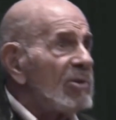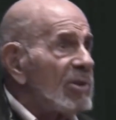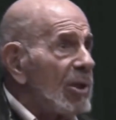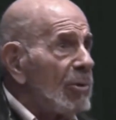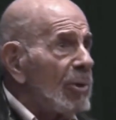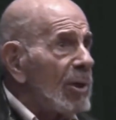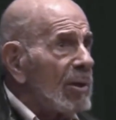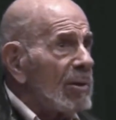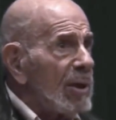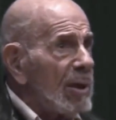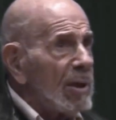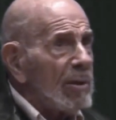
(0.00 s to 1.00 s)
a
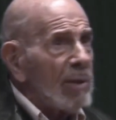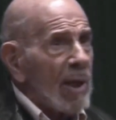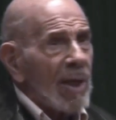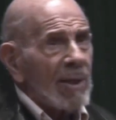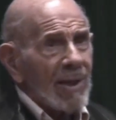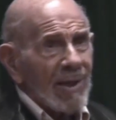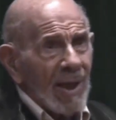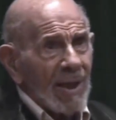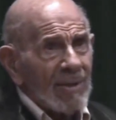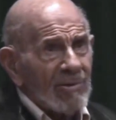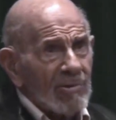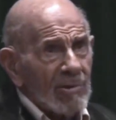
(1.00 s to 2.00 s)
serial killer, and a
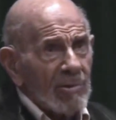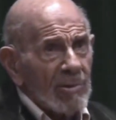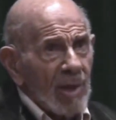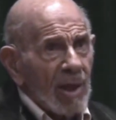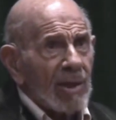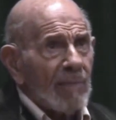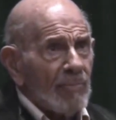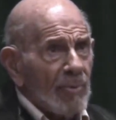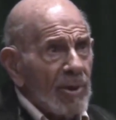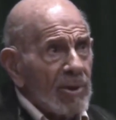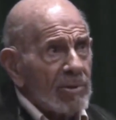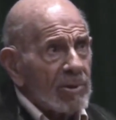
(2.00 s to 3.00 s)
gangster, and a
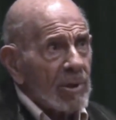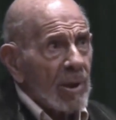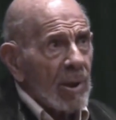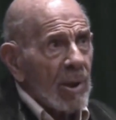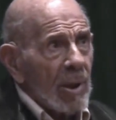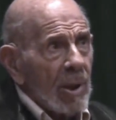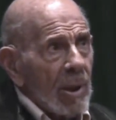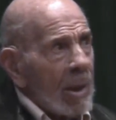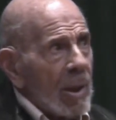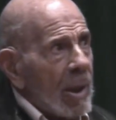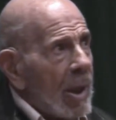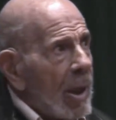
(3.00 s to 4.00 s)
priest
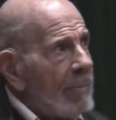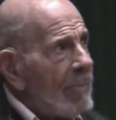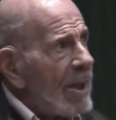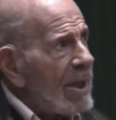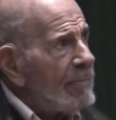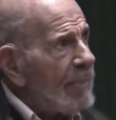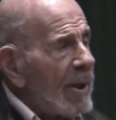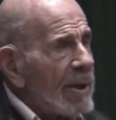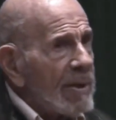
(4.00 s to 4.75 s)
are made